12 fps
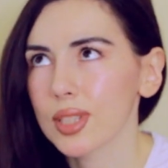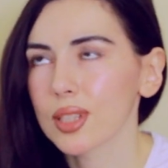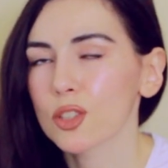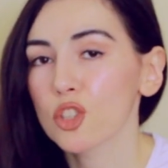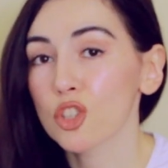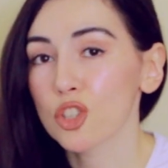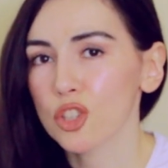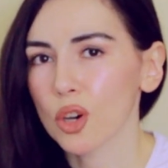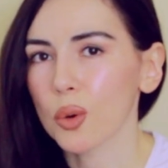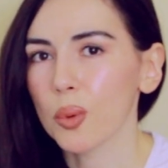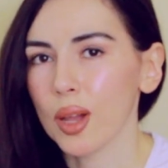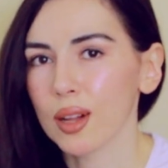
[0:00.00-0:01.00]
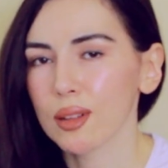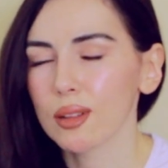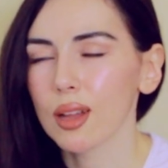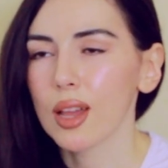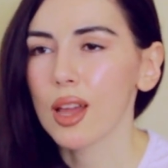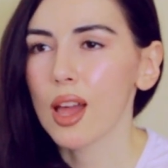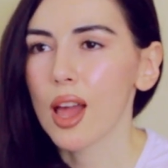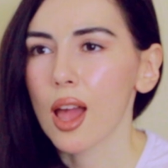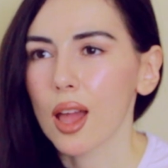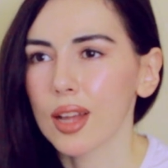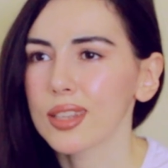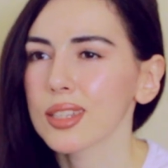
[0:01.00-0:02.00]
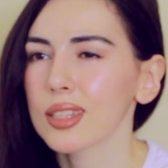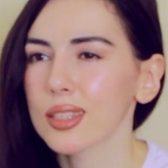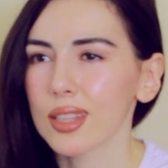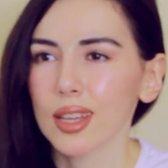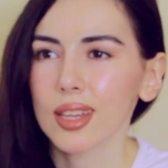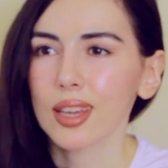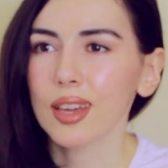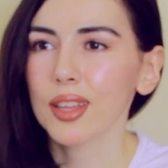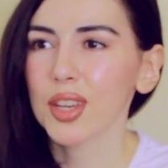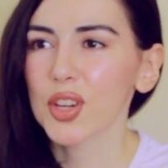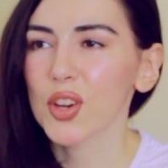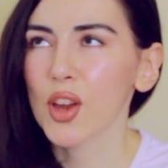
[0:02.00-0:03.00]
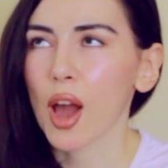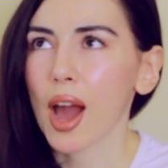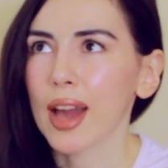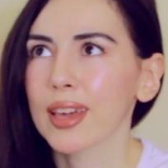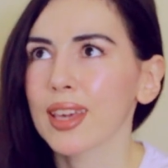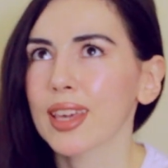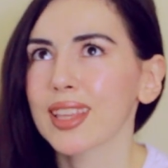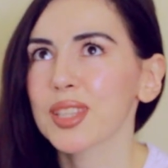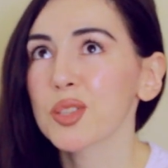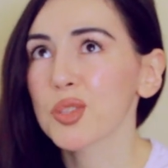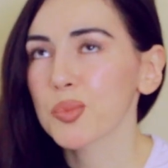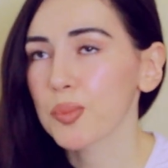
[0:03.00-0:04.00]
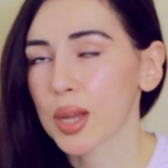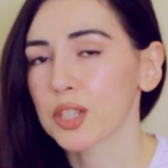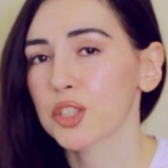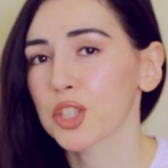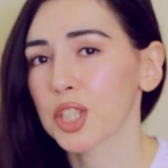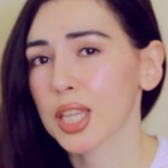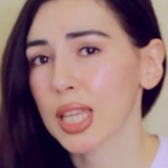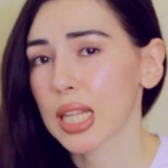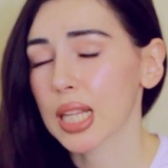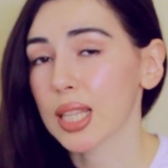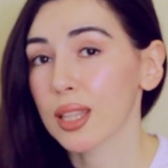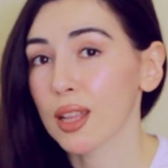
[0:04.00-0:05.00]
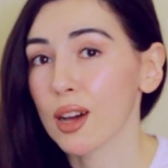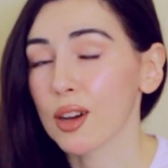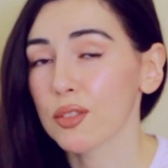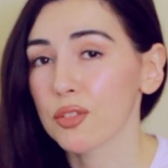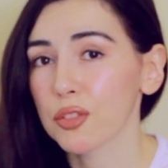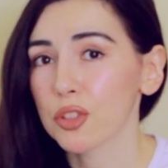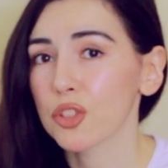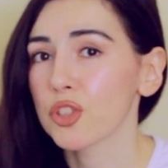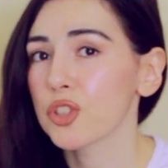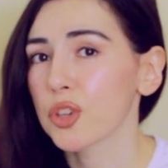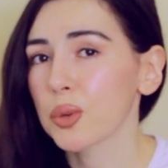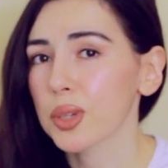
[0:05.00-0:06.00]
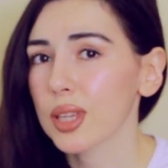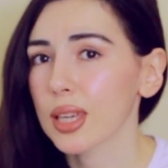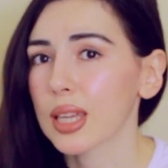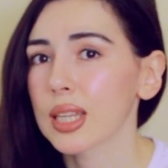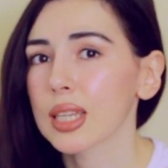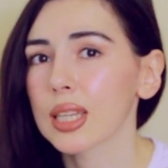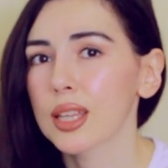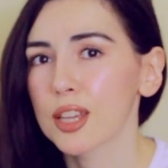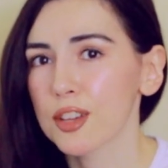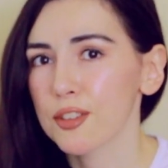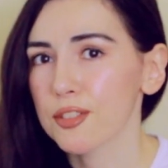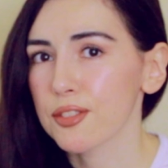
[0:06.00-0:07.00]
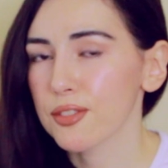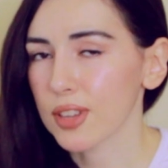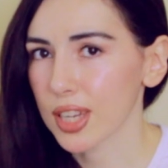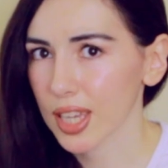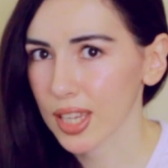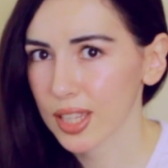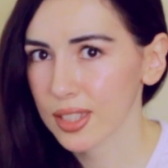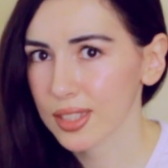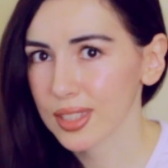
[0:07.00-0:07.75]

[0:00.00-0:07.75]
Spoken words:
done so well. And in Gladiator, I especially love Joaquin Phoenix.